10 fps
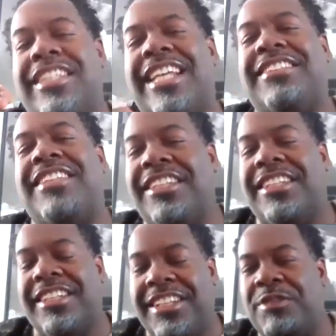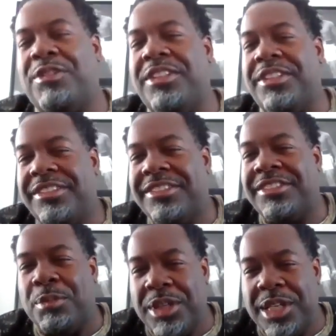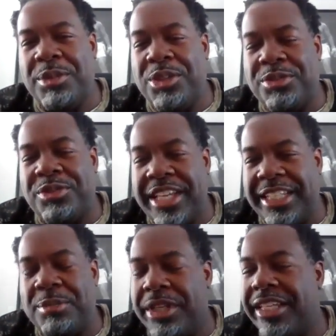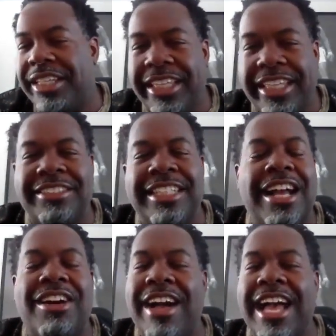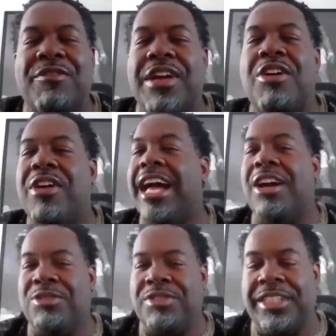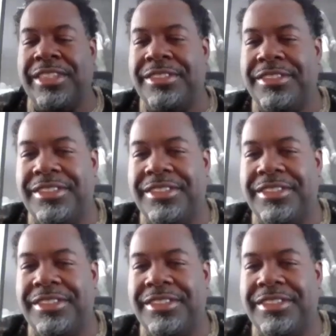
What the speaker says: that's under the cover, subliminal funny, but it's not laugh out loud funny.